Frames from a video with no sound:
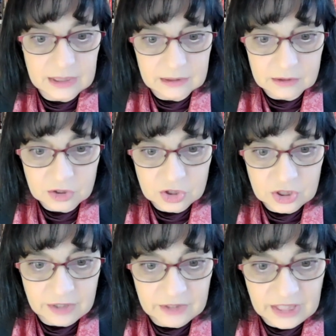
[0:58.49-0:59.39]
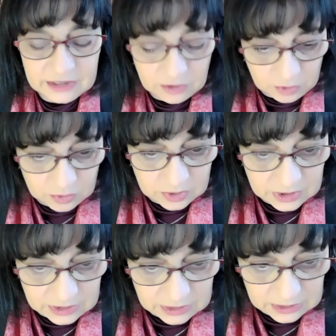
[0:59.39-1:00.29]
share later on
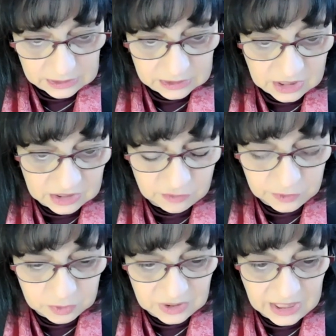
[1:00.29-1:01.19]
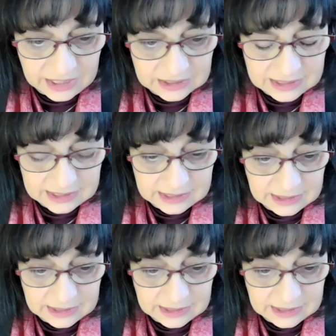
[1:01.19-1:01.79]
just a few texts.